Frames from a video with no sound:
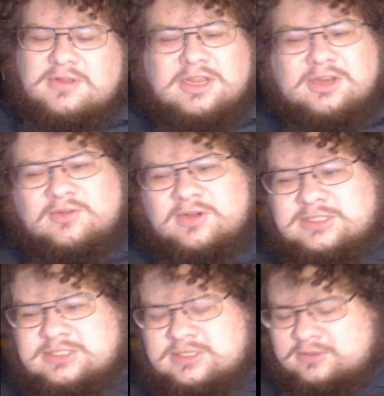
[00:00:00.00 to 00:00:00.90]

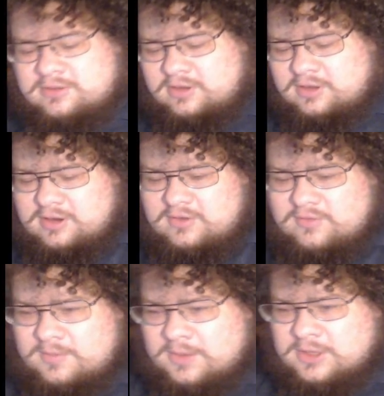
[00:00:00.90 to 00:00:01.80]
interesting
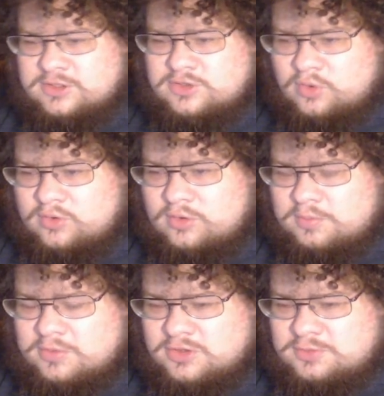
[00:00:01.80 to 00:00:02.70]
from a
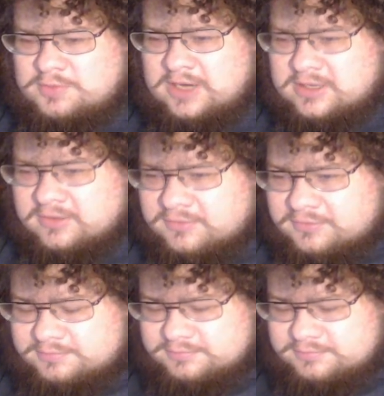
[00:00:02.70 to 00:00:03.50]
historical perspective.